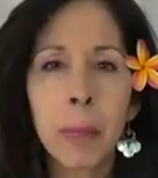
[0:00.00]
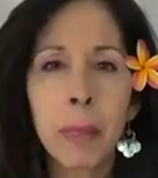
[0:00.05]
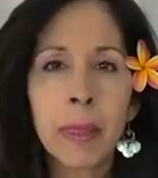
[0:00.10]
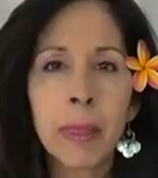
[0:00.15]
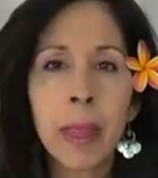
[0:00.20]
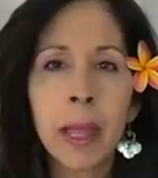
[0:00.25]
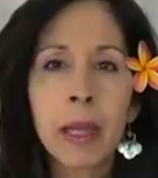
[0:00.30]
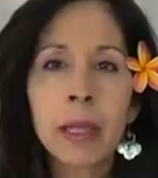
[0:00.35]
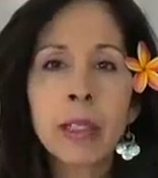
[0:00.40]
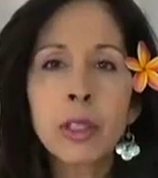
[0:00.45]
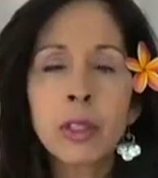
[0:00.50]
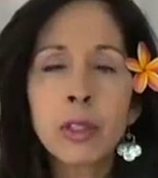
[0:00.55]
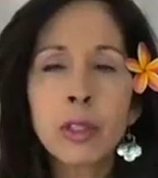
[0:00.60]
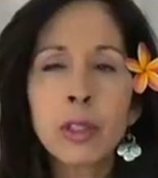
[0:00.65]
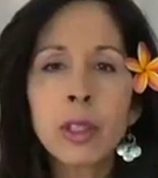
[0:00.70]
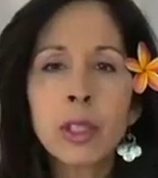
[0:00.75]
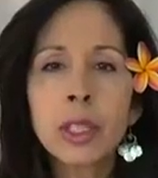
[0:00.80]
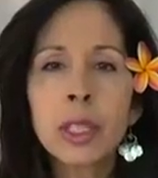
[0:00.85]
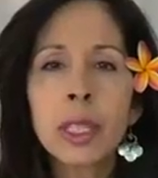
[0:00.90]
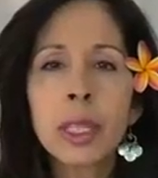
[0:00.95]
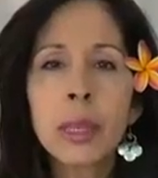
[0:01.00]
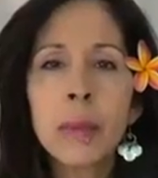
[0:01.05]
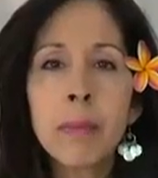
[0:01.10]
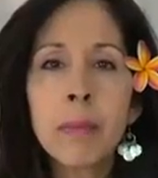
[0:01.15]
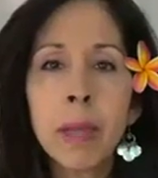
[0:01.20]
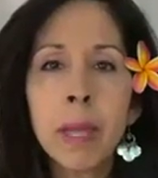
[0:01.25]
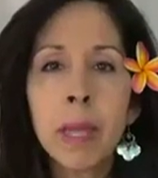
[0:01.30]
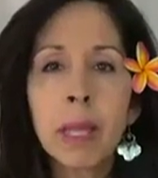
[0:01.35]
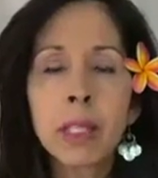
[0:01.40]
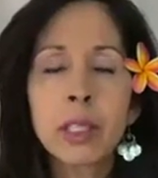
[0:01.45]
that usually
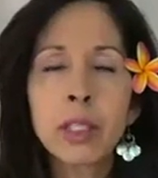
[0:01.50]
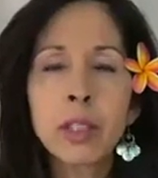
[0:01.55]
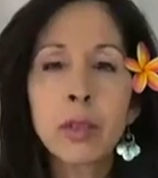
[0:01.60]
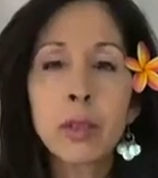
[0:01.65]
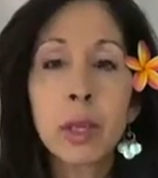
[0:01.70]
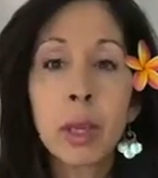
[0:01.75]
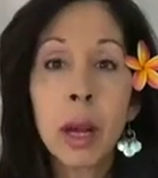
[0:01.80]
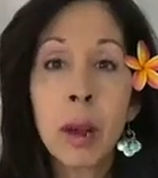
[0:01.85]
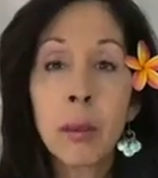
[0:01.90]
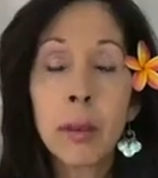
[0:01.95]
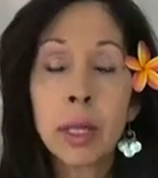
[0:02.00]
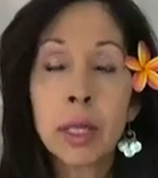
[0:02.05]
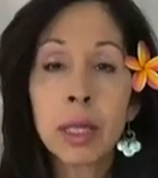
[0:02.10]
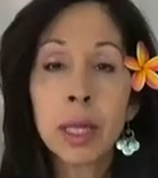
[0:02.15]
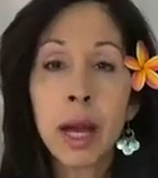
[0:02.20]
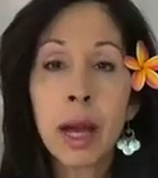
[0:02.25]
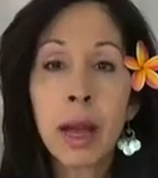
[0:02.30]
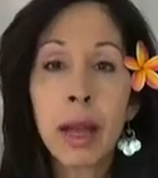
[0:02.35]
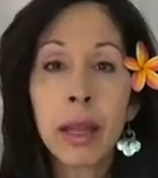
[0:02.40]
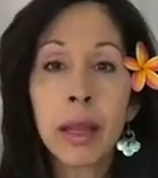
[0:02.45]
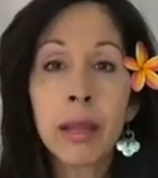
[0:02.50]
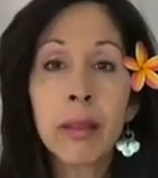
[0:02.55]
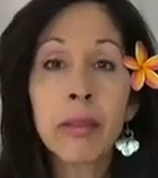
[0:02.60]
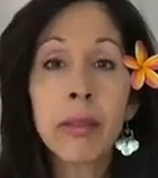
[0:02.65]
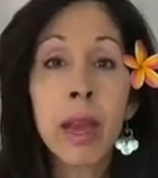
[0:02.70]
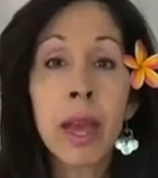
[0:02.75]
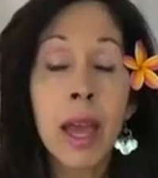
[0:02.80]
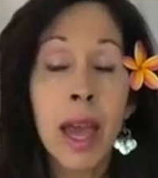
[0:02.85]
makes you come alive